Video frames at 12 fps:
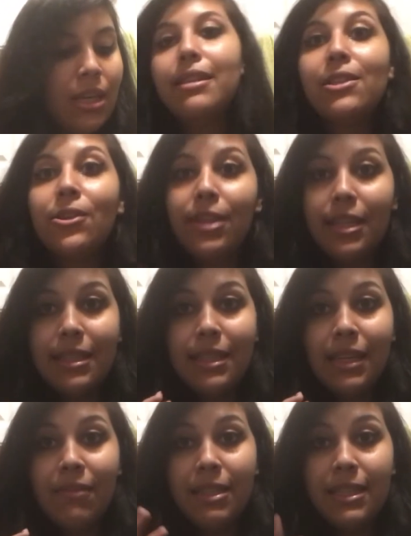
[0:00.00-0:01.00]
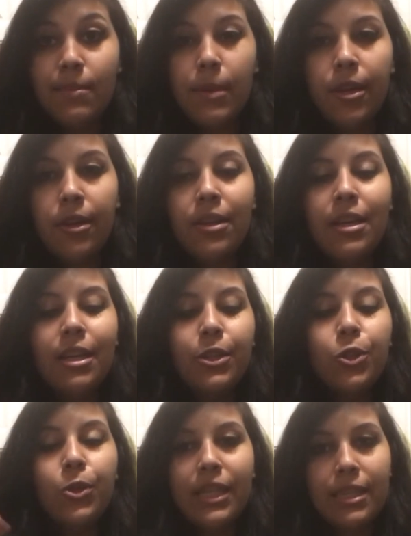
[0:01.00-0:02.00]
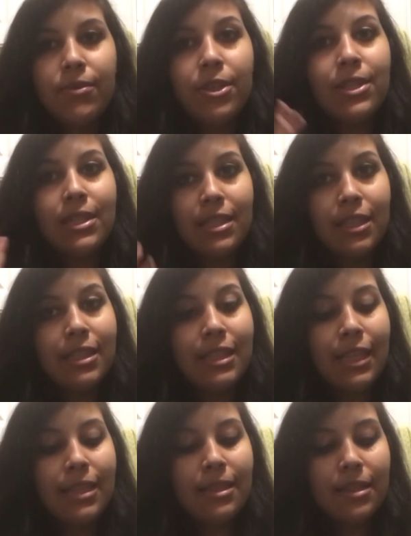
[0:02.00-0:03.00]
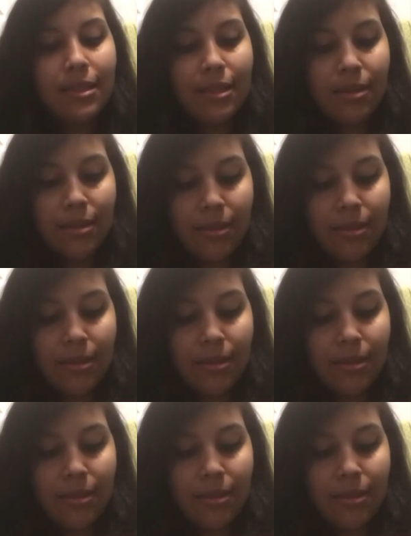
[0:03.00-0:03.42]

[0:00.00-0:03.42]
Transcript: So let's see if the smell transfers into the taste.